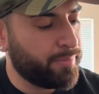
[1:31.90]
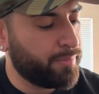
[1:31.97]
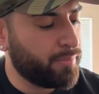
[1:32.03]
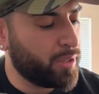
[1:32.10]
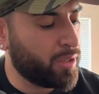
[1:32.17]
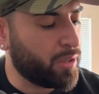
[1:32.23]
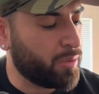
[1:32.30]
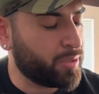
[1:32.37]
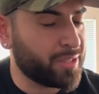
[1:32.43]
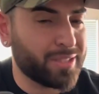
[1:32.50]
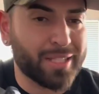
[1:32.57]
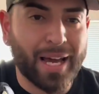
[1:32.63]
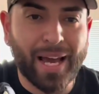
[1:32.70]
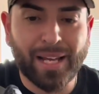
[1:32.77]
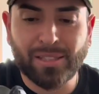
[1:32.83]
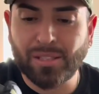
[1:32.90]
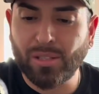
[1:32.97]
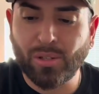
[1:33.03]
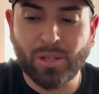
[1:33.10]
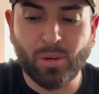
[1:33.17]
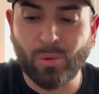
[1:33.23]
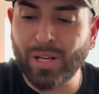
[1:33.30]
you know, sites that you
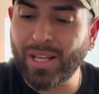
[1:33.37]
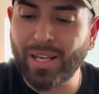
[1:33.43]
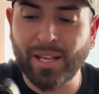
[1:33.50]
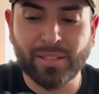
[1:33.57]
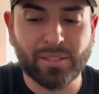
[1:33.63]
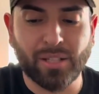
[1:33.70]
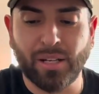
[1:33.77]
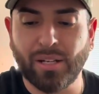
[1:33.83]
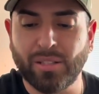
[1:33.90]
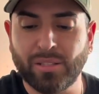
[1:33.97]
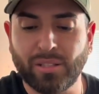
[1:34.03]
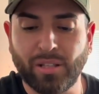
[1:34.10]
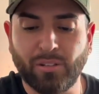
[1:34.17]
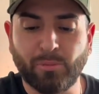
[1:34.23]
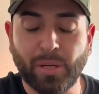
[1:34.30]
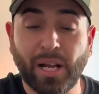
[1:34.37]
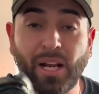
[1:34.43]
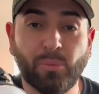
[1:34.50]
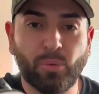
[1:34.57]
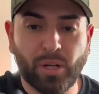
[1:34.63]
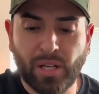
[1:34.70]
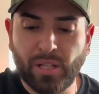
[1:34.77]
can win kicks on and stuff. But I ended
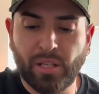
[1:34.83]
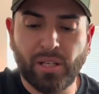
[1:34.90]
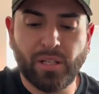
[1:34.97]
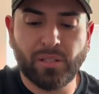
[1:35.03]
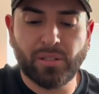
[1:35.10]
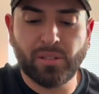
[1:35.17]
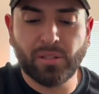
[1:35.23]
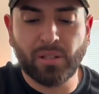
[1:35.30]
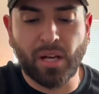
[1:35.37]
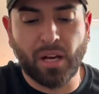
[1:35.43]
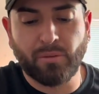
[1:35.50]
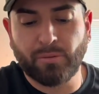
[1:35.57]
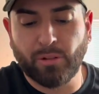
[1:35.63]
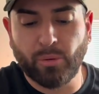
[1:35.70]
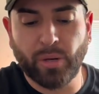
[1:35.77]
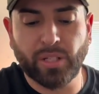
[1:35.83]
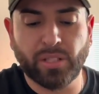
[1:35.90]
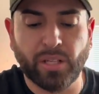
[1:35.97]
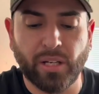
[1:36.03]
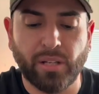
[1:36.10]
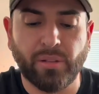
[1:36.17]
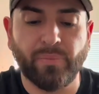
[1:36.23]
up winning these, got them for
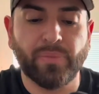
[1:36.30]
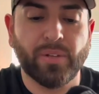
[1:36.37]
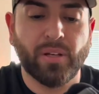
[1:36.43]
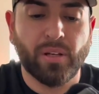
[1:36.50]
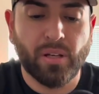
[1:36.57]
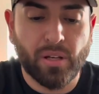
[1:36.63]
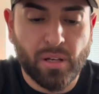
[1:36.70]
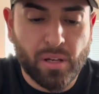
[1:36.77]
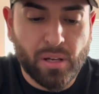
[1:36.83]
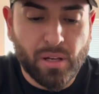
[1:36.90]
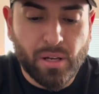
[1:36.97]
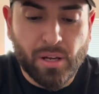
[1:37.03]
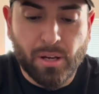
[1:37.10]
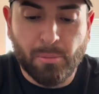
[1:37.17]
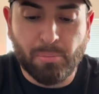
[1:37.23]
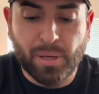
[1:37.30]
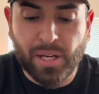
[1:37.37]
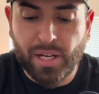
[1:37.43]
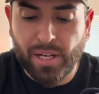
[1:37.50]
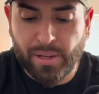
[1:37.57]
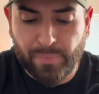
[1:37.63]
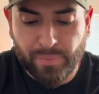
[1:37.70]
retail.
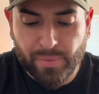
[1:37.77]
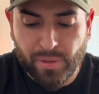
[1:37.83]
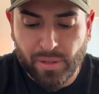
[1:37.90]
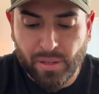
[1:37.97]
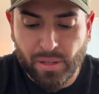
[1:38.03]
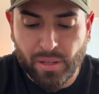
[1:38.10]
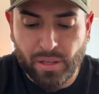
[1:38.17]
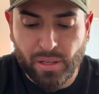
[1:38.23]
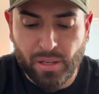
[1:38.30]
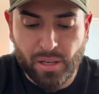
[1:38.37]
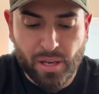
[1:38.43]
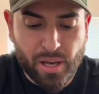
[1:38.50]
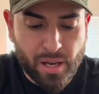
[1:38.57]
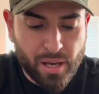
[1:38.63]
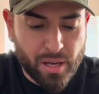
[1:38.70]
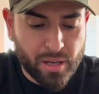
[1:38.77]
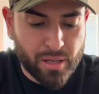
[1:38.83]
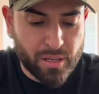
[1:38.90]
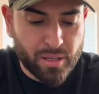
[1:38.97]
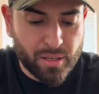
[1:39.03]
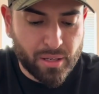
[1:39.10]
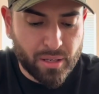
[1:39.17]
But yeah,
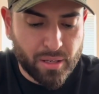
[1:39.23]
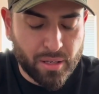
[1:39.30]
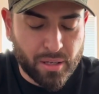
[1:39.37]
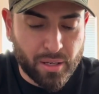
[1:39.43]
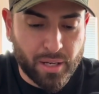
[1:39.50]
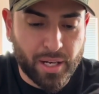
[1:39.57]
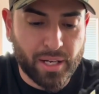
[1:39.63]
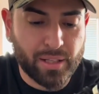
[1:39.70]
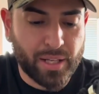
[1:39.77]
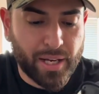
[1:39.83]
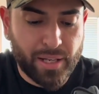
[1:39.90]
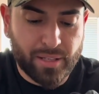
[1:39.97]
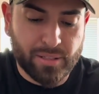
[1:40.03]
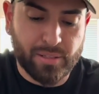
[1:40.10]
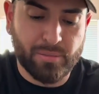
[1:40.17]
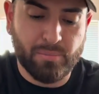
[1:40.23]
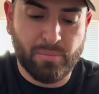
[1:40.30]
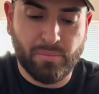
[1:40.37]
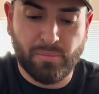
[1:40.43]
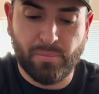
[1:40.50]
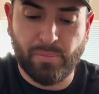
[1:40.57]
I like them.